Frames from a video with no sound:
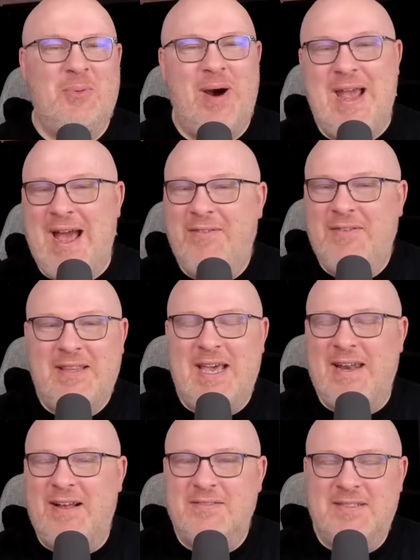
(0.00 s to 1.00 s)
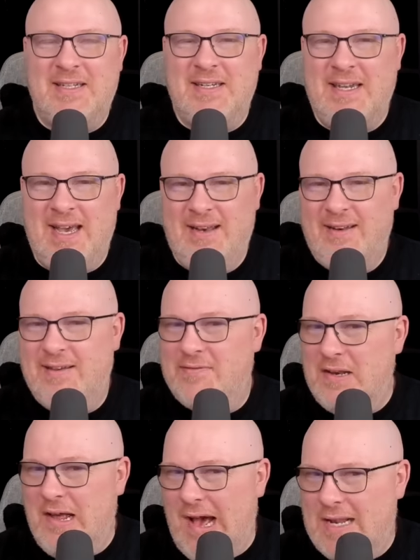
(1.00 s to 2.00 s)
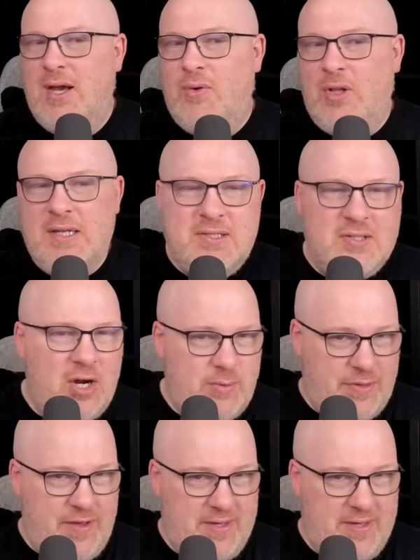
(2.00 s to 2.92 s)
Why haven't they announced it yet if not? Well, let's start with